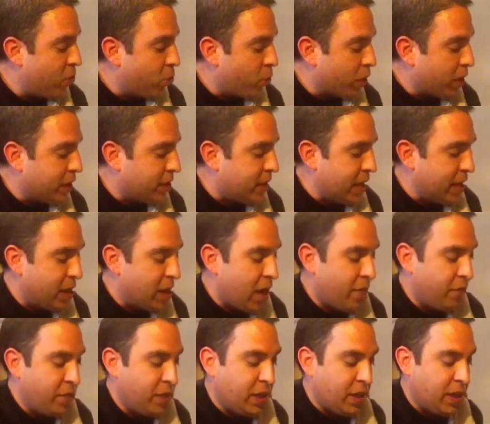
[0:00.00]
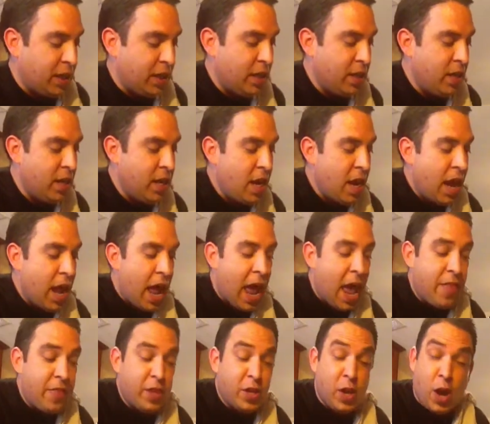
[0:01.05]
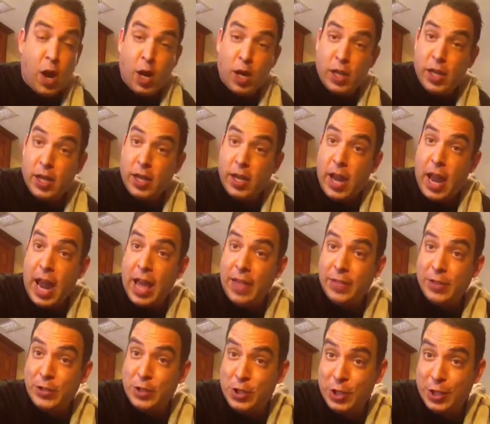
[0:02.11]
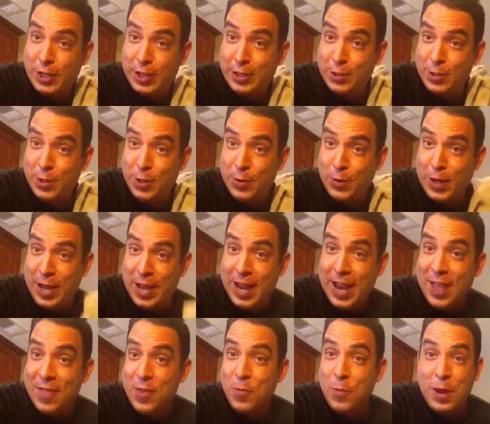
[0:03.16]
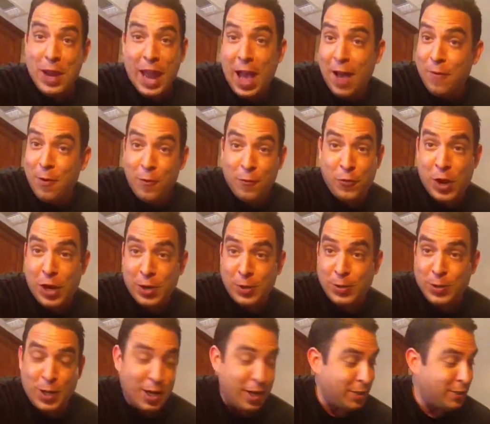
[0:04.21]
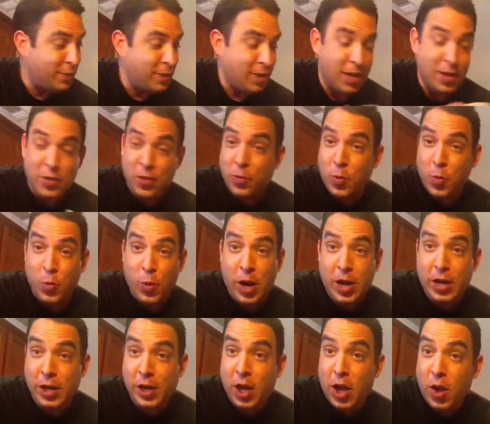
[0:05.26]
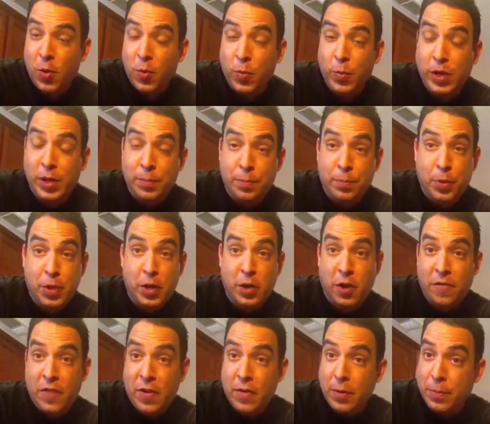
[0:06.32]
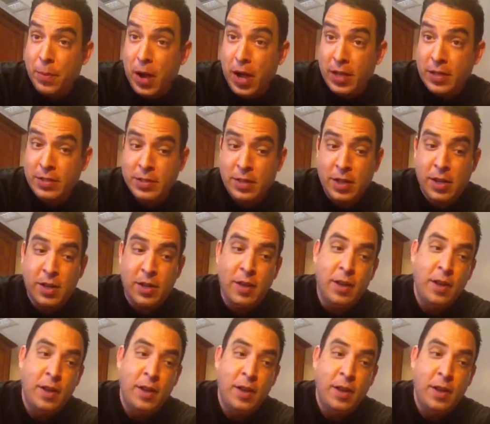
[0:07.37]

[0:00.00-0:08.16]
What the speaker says: we're going to take it off the heat, add the garlic, add the cheese, okay, and then we have Alfredo sauce. And then we're ready to go, and we can put it in our favorite pasta,